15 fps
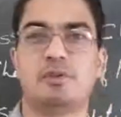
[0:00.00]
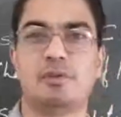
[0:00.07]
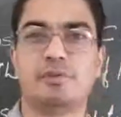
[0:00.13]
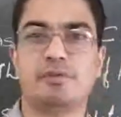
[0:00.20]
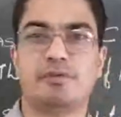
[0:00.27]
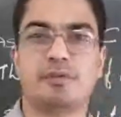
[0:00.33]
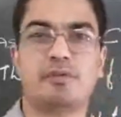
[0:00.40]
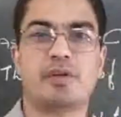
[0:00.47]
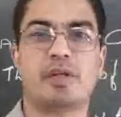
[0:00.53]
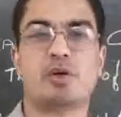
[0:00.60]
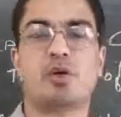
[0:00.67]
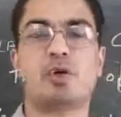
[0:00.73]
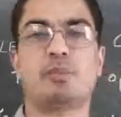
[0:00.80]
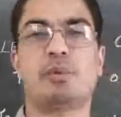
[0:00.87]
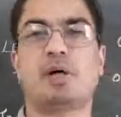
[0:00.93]
maybe from
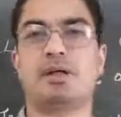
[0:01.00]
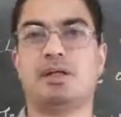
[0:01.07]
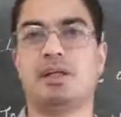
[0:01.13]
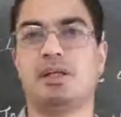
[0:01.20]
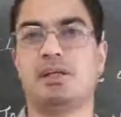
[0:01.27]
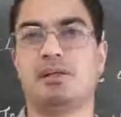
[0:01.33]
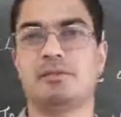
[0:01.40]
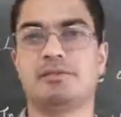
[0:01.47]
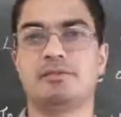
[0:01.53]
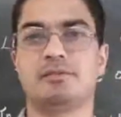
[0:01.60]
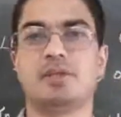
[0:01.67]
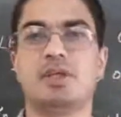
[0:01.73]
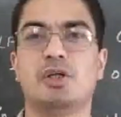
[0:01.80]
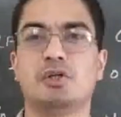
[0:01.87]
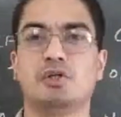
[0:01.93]
their own party,
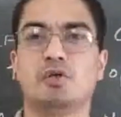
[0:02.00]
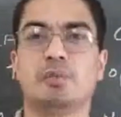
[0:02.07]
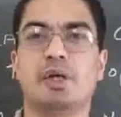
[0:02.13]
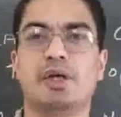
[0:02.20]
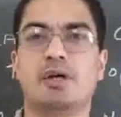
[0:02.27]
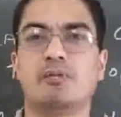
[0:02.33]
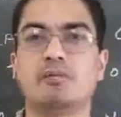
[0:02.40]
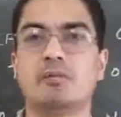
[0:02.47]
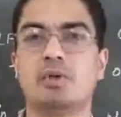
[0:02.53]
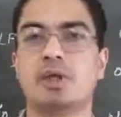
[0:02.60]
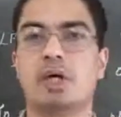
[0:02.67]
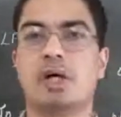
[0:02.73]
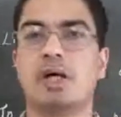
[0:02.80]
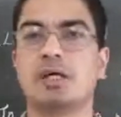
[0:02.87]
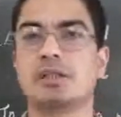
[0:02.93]
to
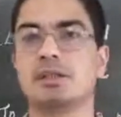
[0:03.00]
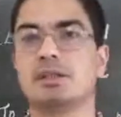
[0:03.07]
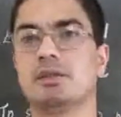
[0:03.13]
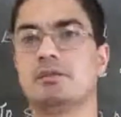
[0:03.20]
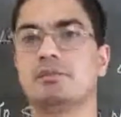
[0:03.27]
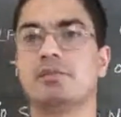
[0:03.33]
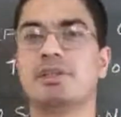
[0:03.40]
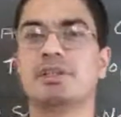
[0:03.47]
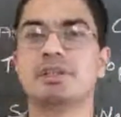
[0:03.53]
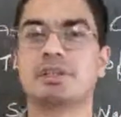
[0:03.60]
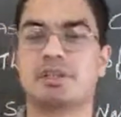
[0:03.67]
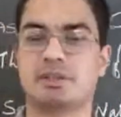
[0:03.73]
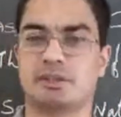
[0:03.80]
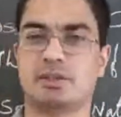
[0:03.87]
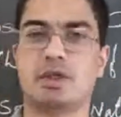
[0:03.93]
become other
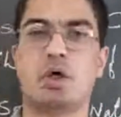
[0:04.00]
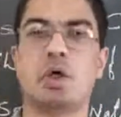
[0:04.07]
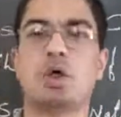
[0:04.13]
ministers.